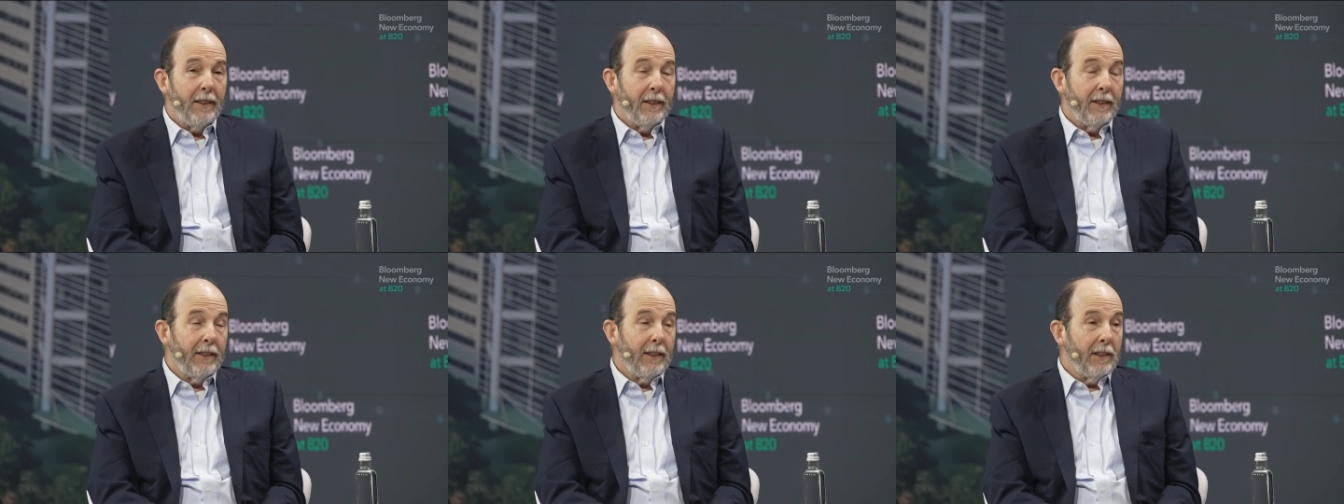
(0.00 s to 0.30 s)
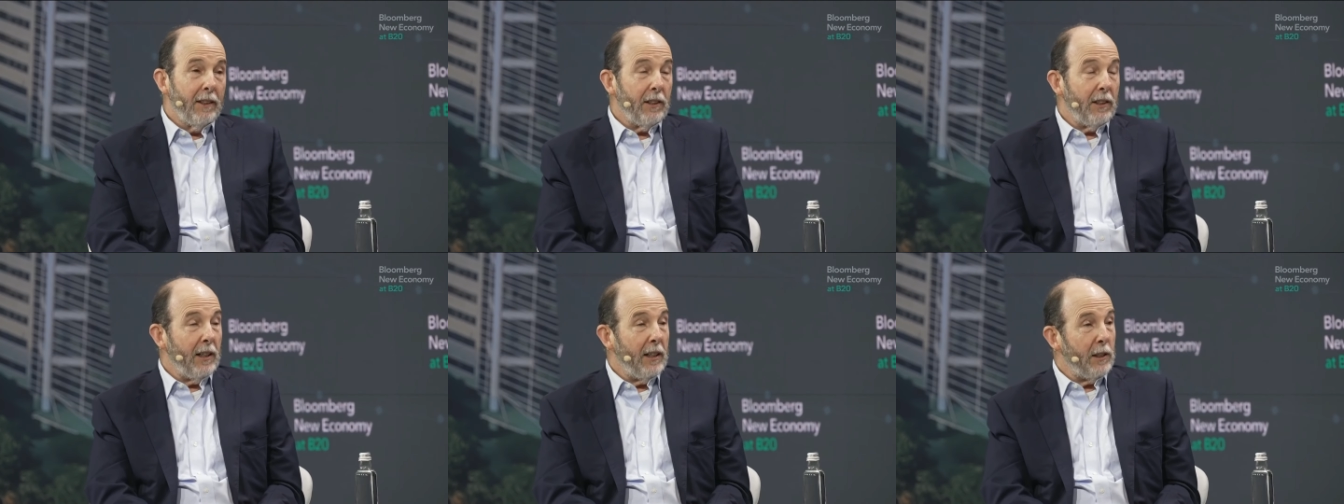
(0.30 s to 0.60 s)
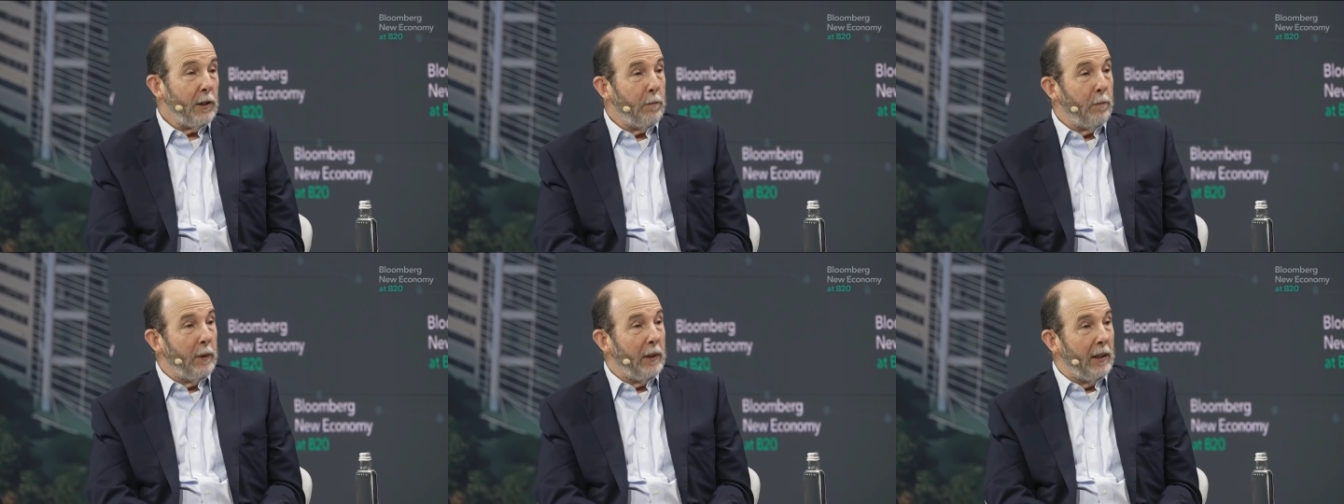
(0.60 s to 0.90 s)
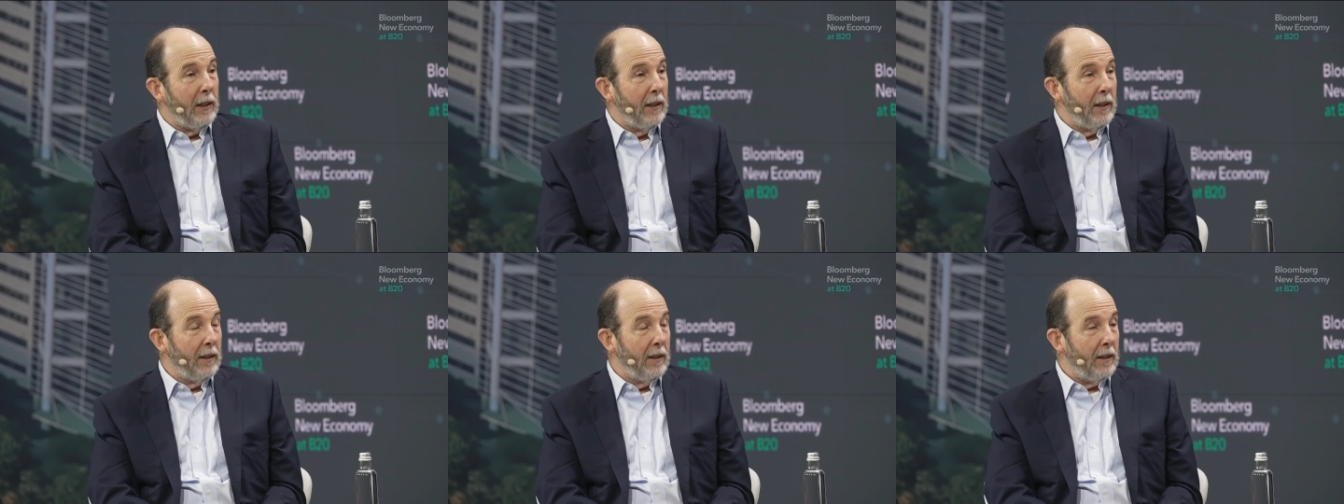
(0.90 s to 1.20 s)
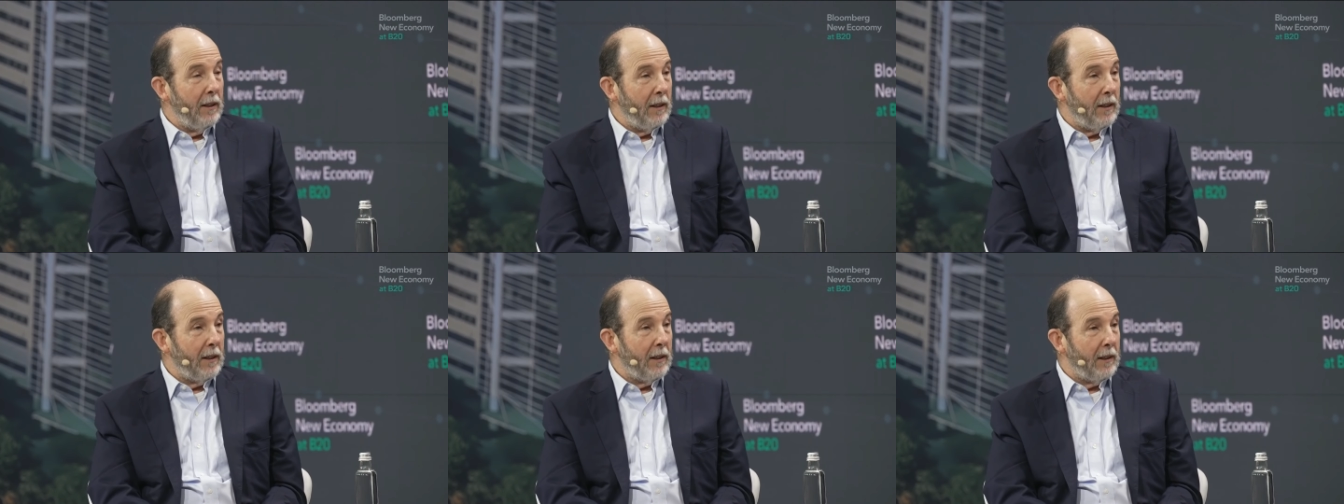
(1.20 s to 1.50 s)
This has been
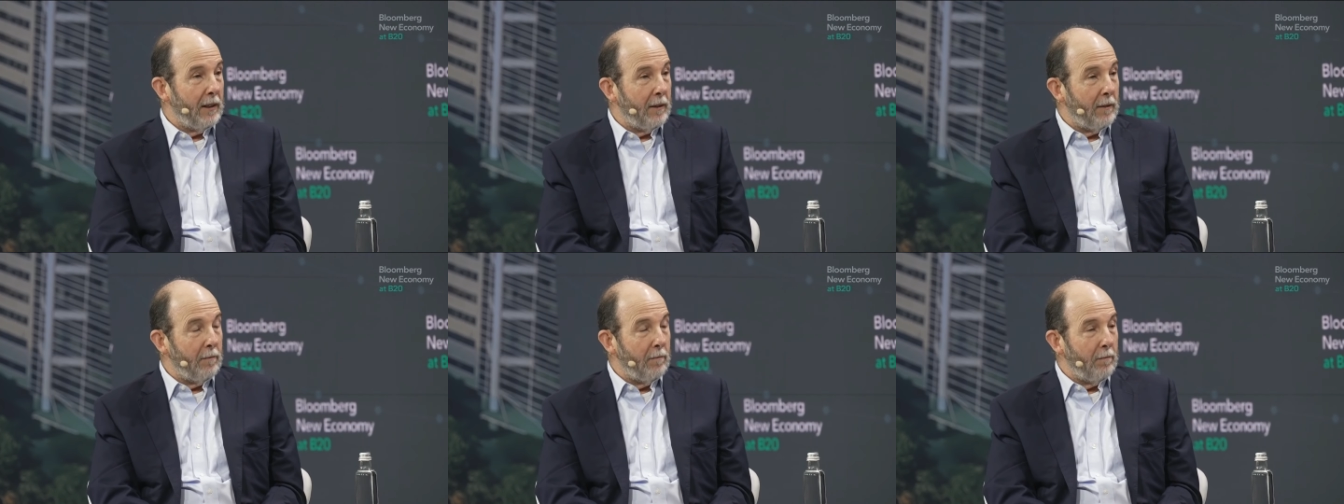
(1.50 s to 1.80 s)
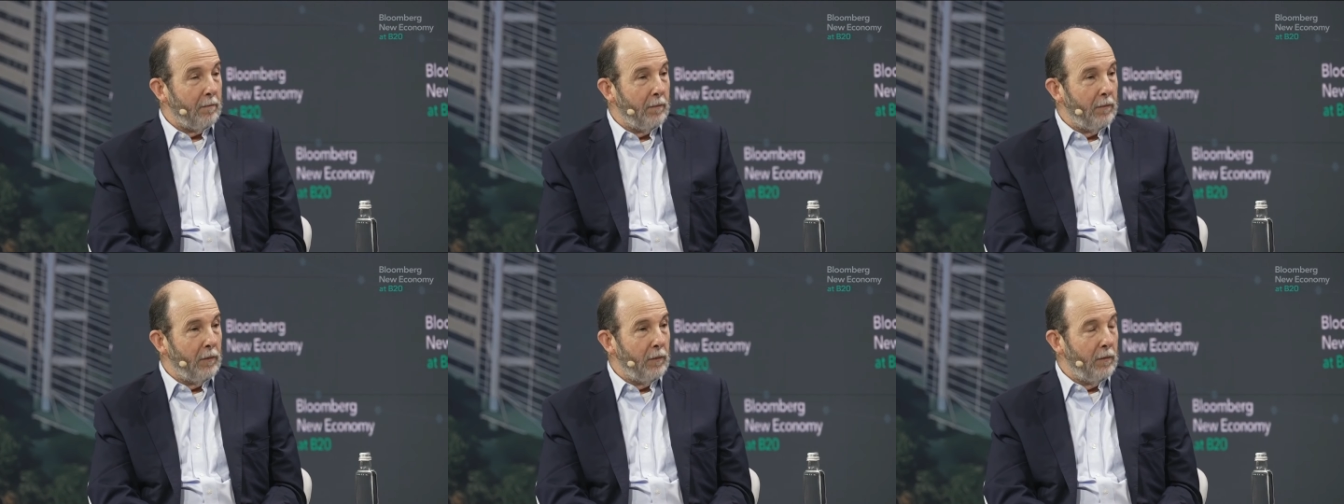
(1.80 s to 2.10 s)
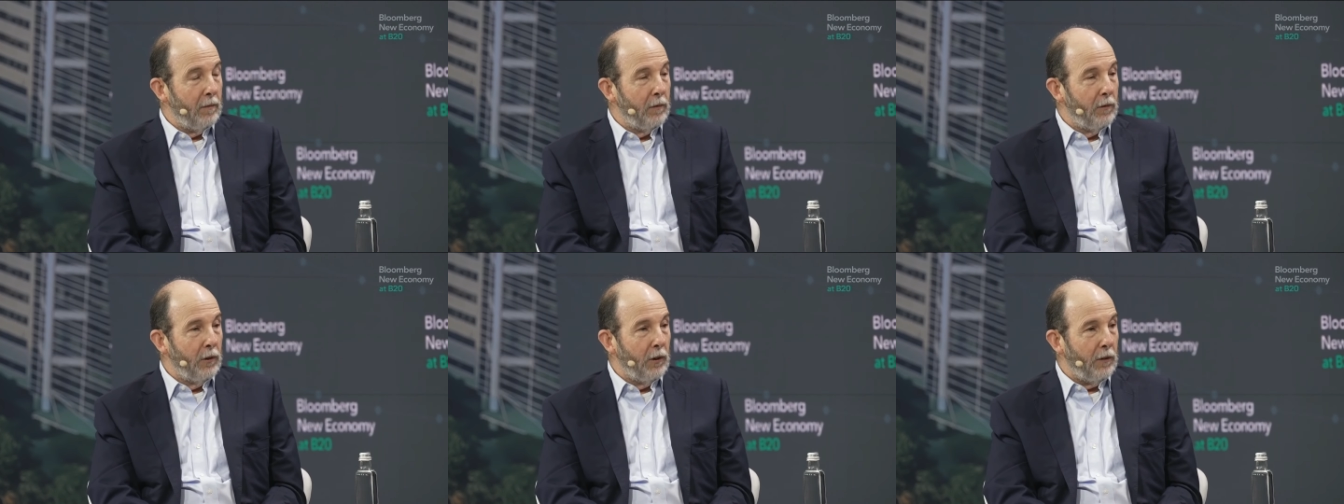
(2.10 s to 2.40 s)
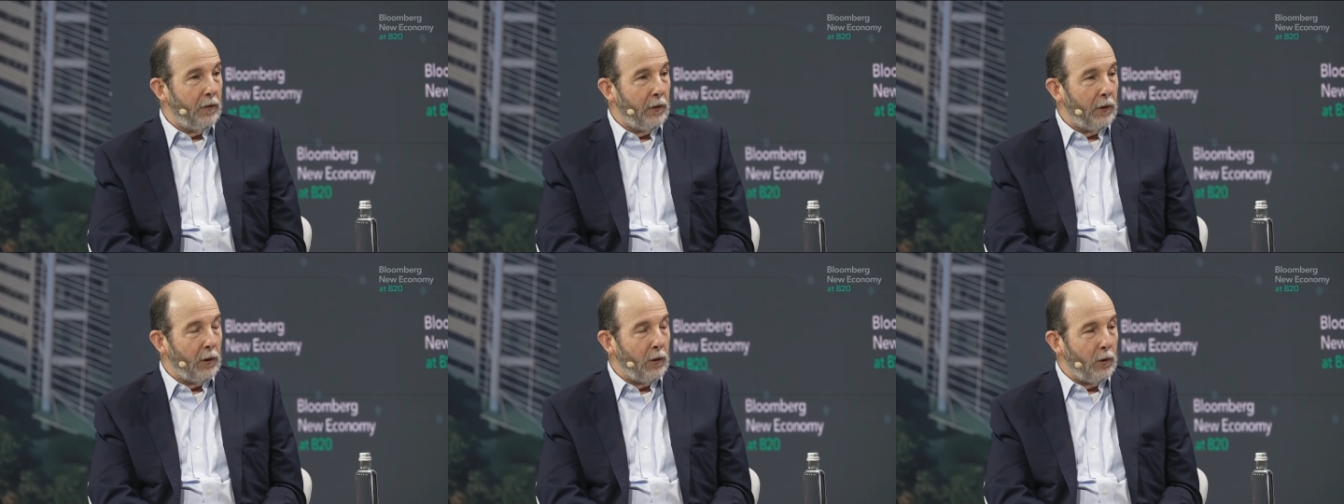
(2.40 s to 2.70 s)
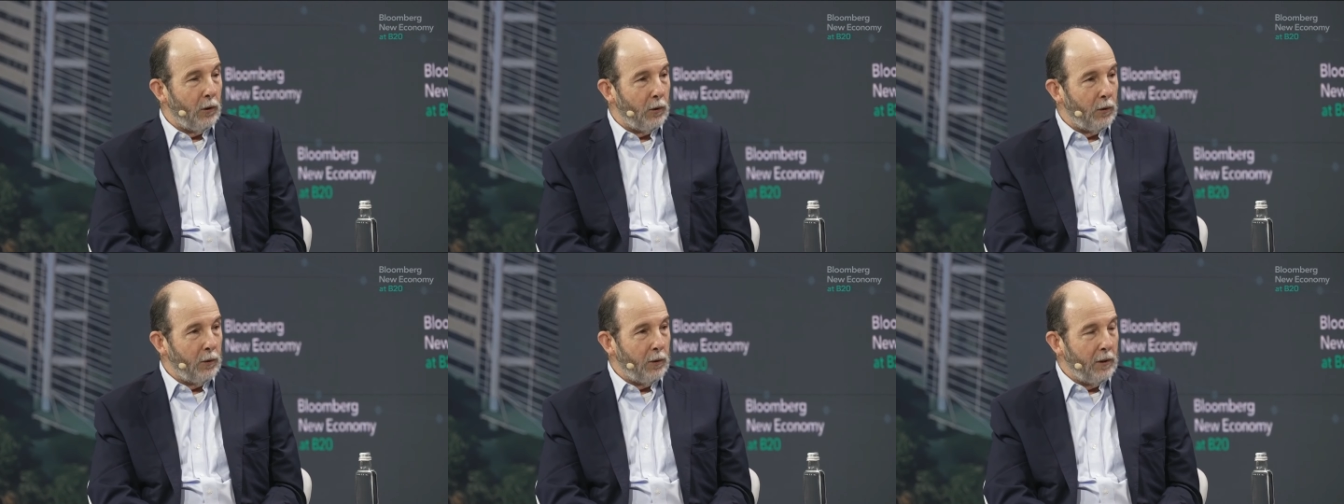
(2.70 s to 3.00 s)

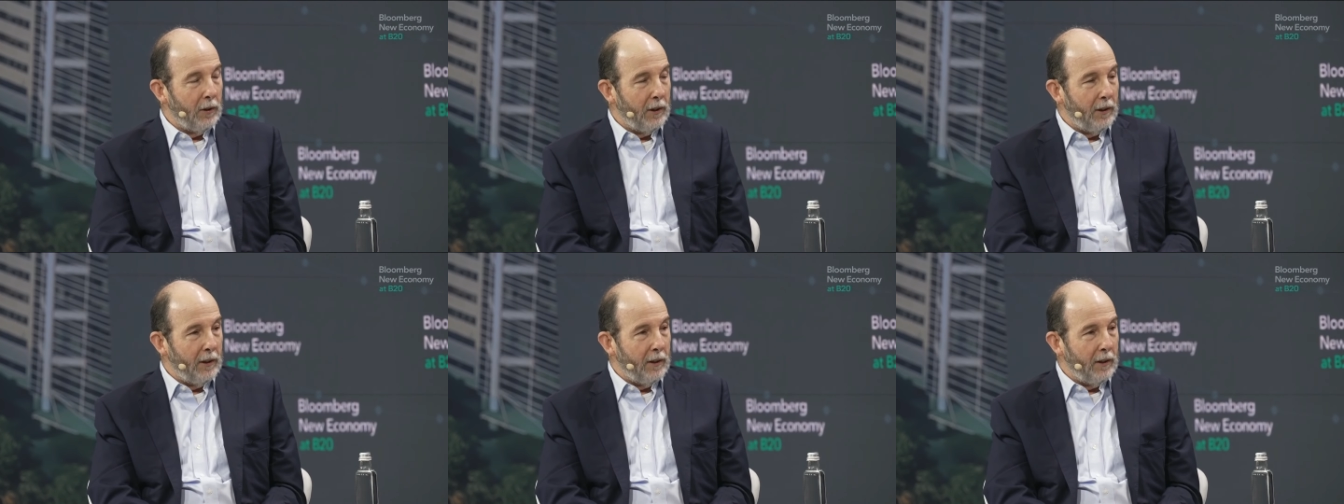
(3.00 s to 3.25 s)
difficult